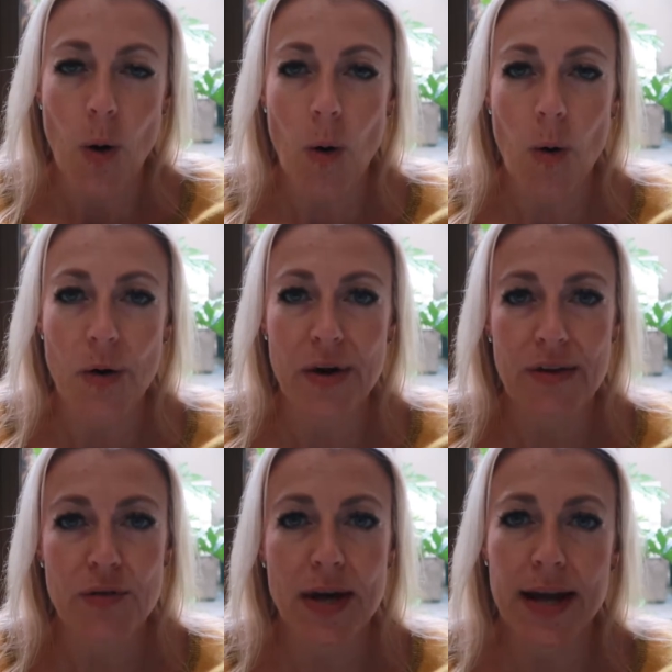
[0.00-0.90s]
or
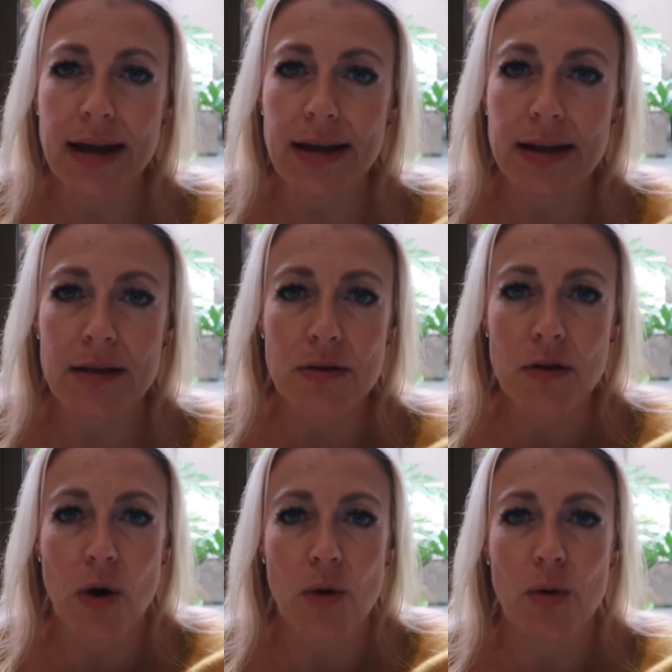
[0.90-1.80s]
if you get a little
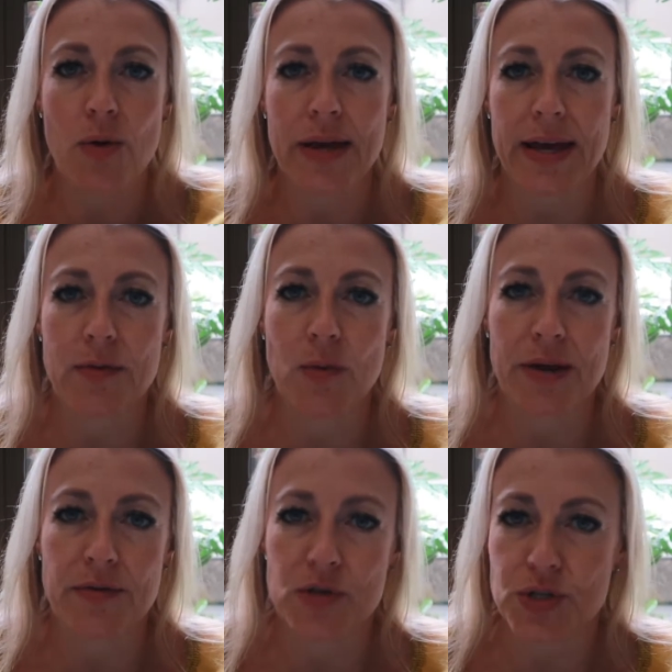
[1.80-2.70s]
hole in one of your